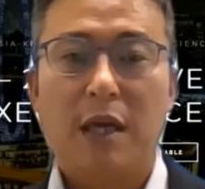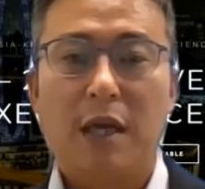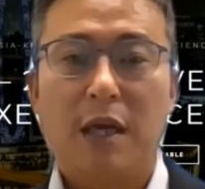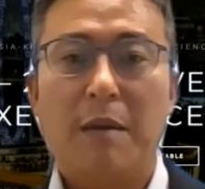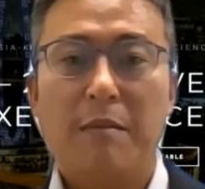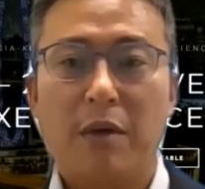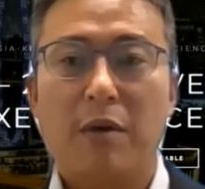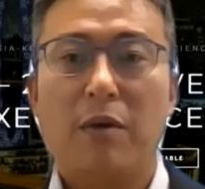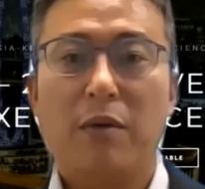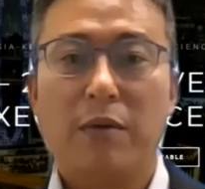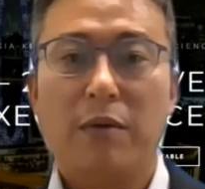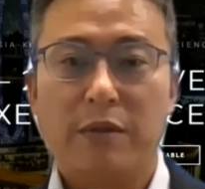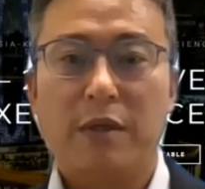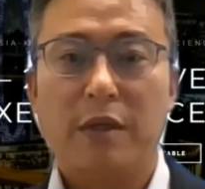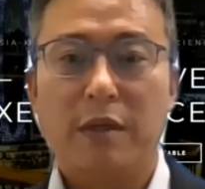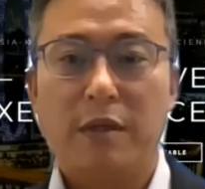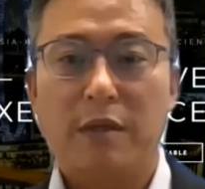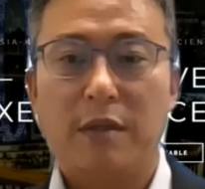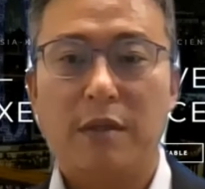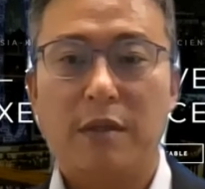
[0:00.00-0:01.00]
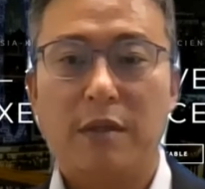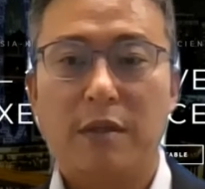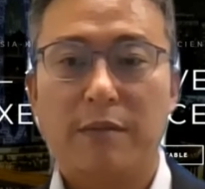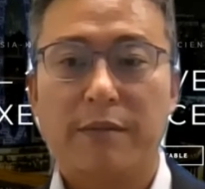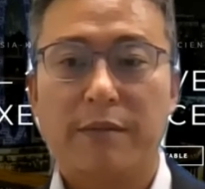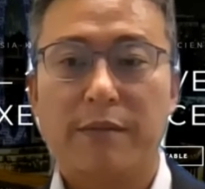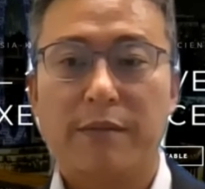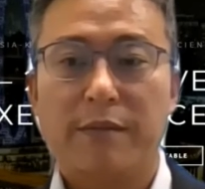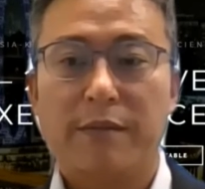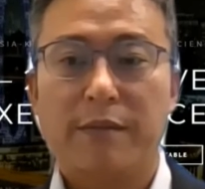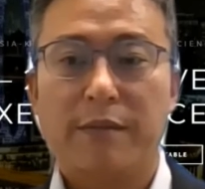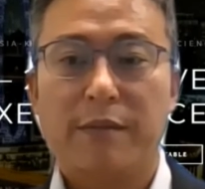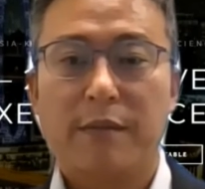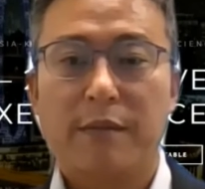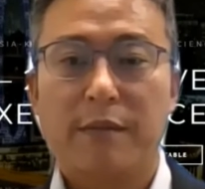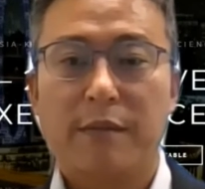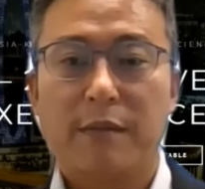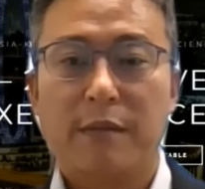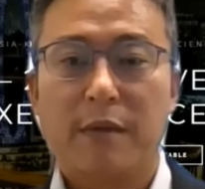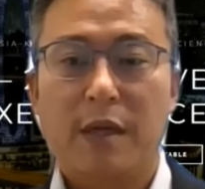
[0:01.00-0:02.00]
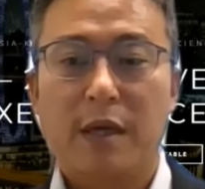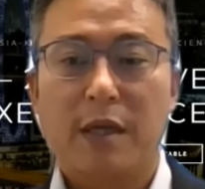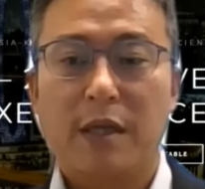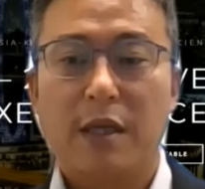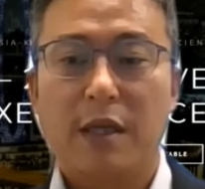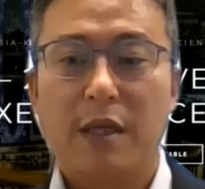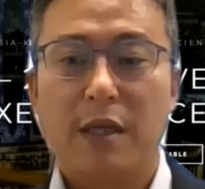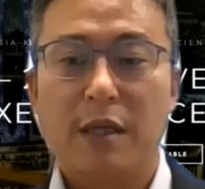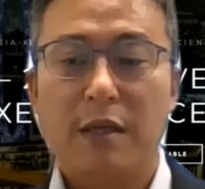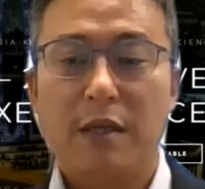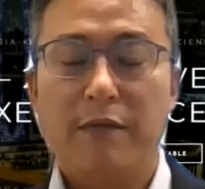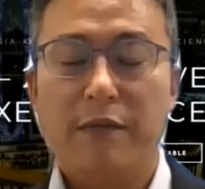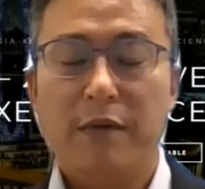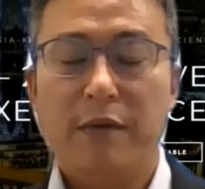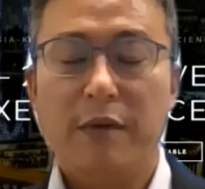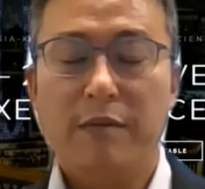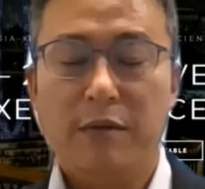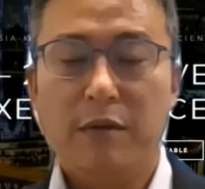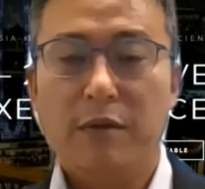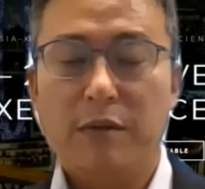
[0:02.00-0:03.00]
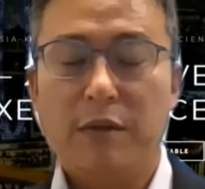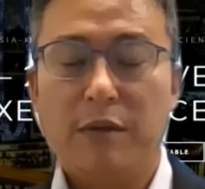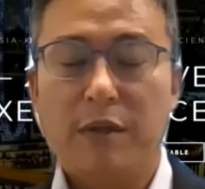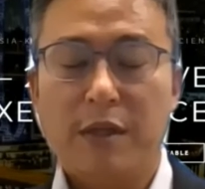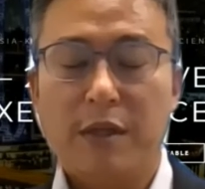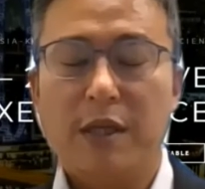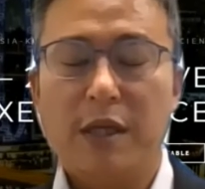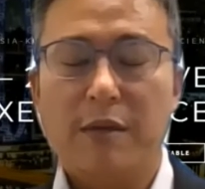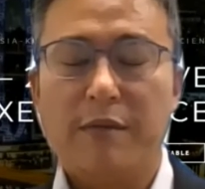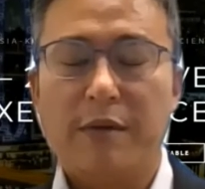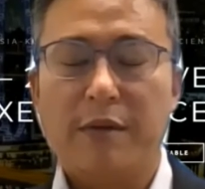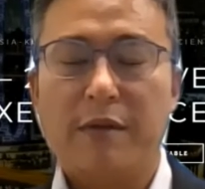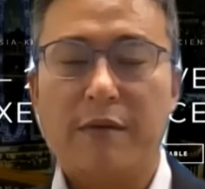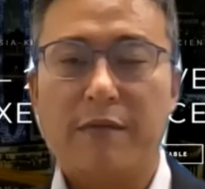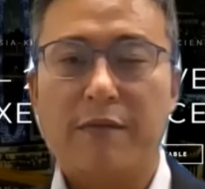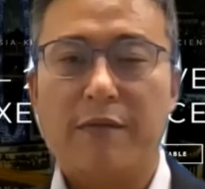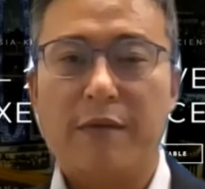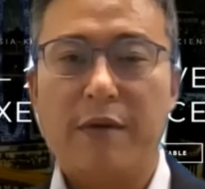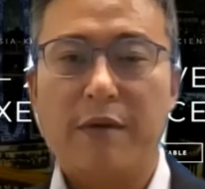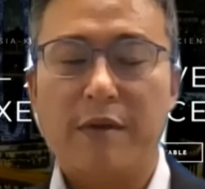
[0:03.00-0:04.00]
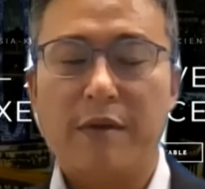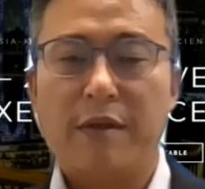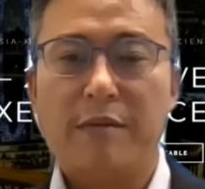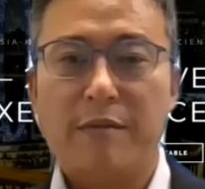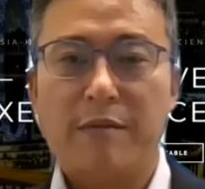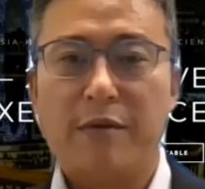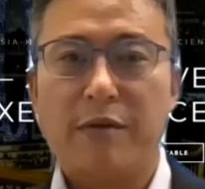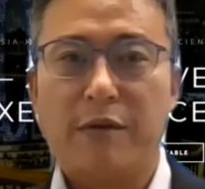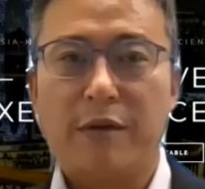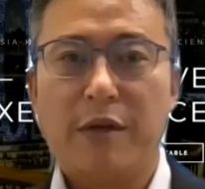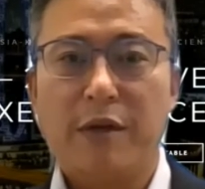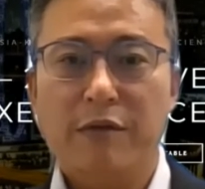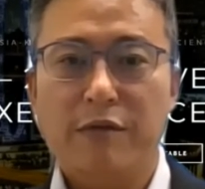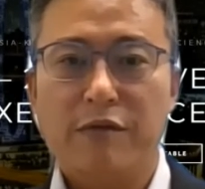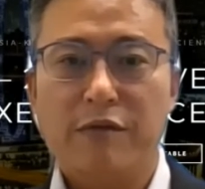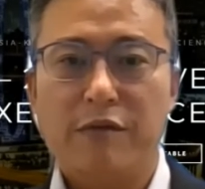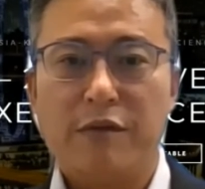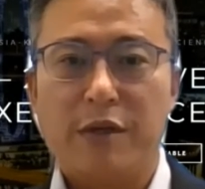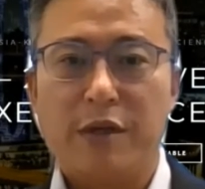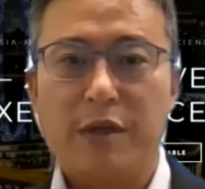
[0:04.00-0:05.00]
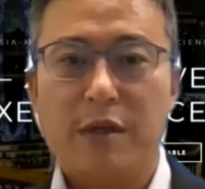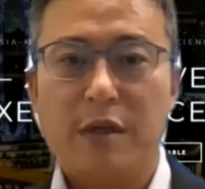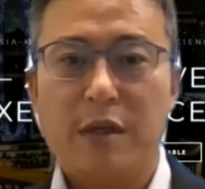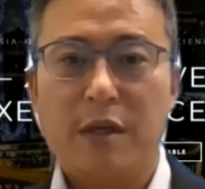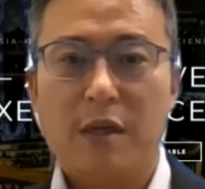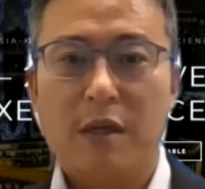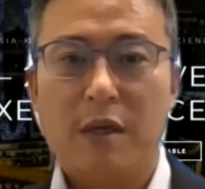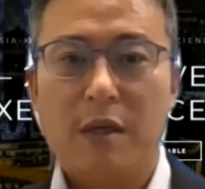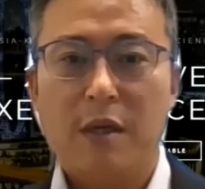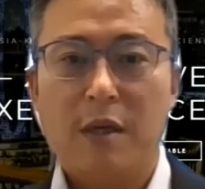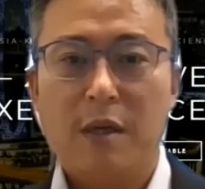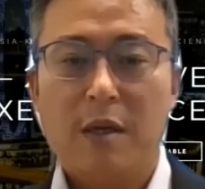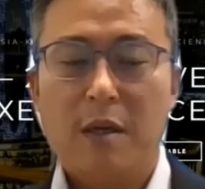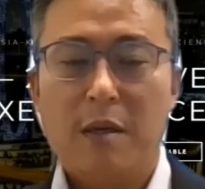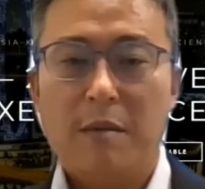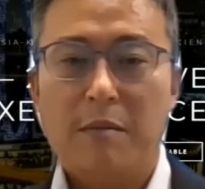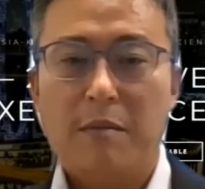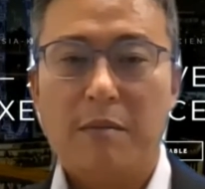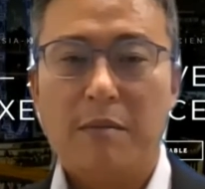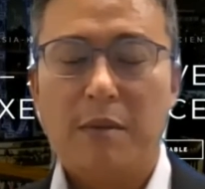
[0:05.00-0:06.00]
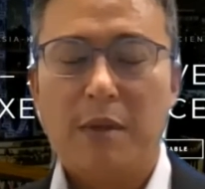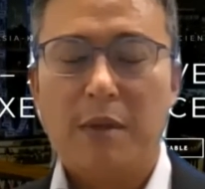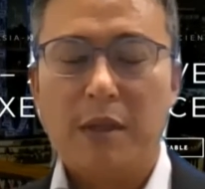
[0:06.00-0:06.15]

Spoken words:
can be hosted. And then even though Singapore is a very small country, but